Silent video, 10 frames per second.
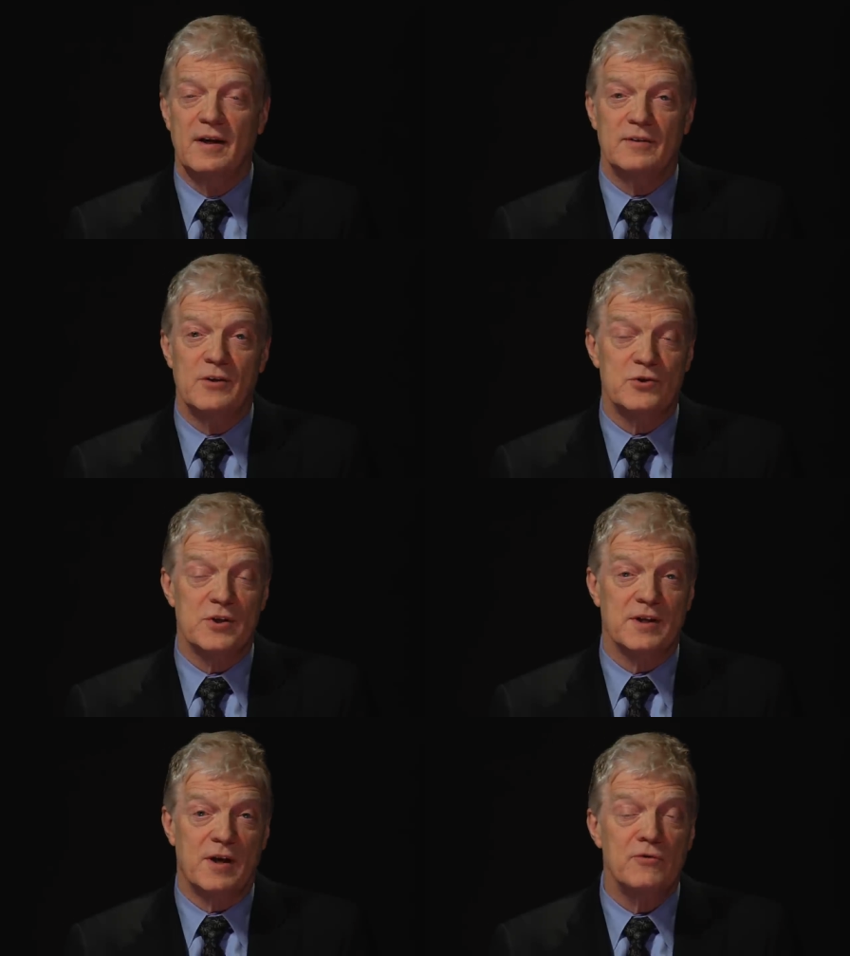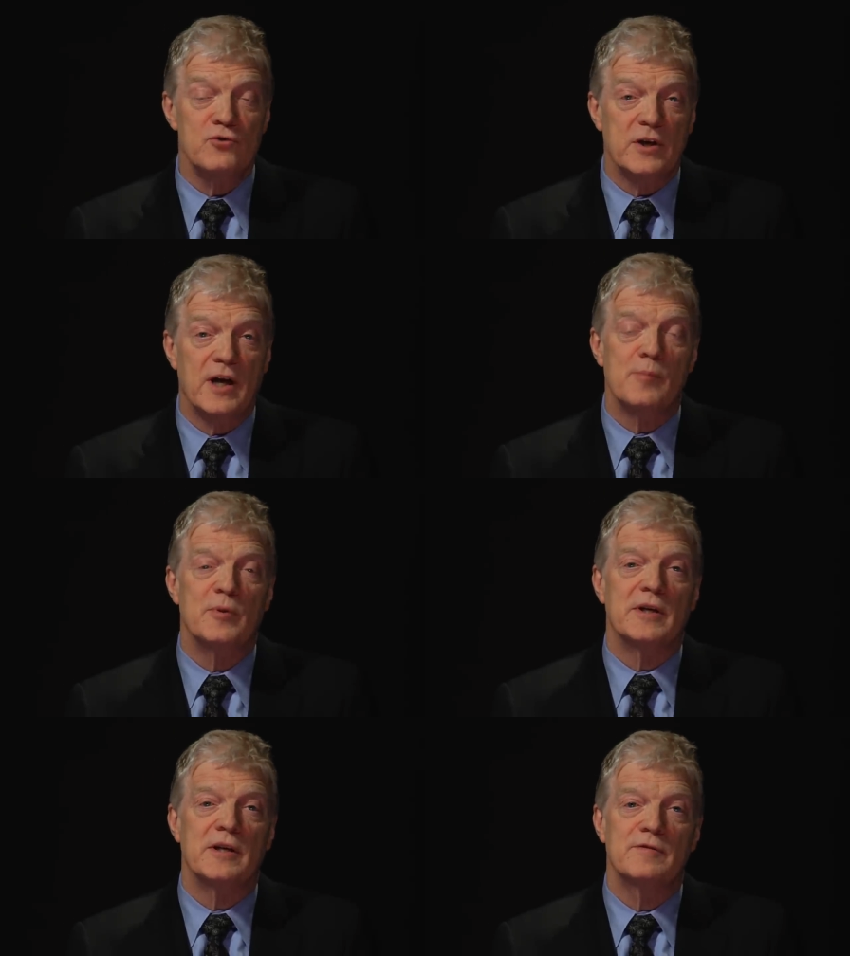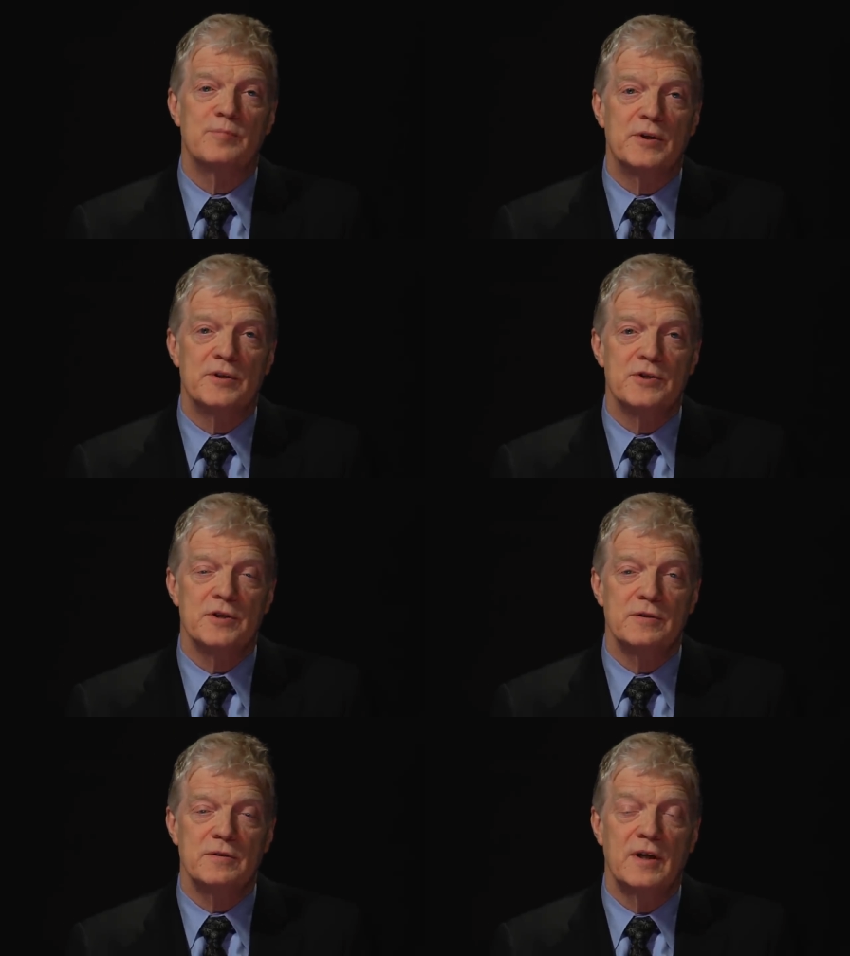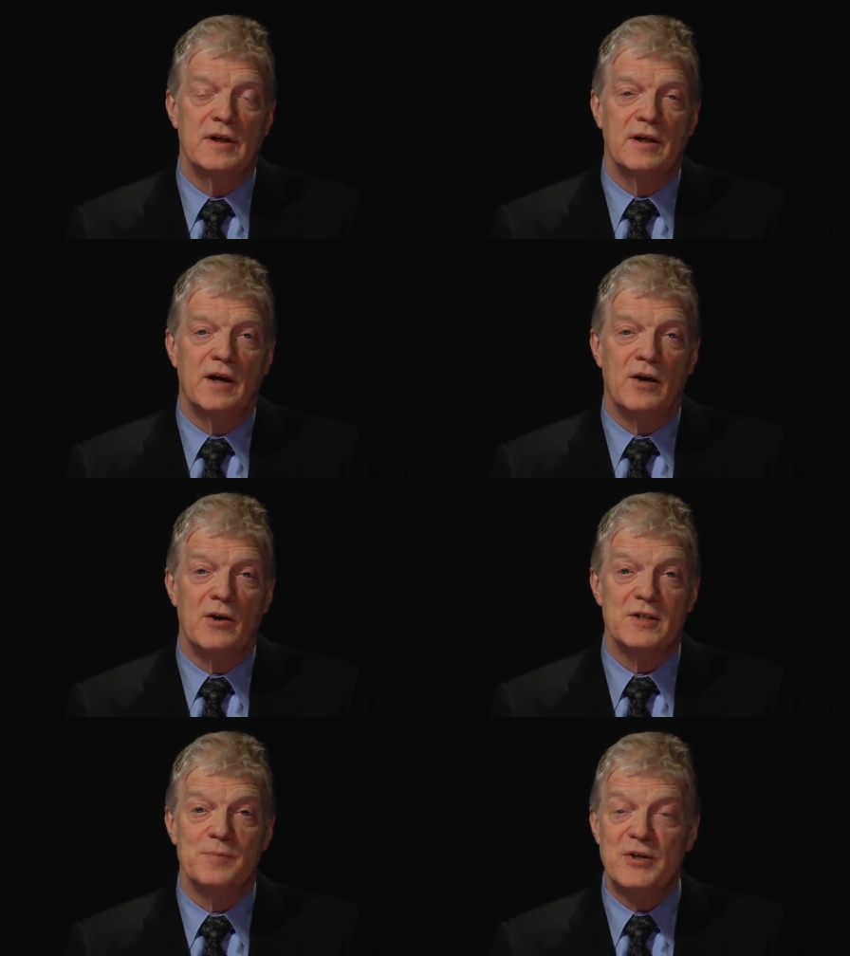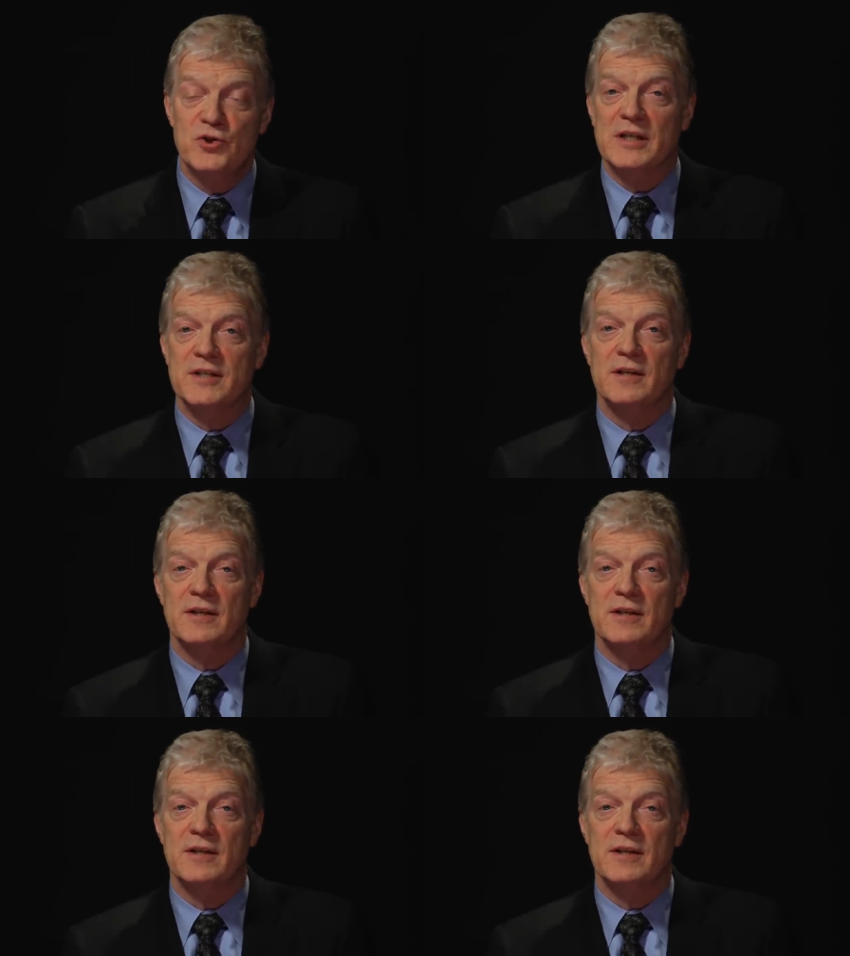not just the country, I believe, but to our species.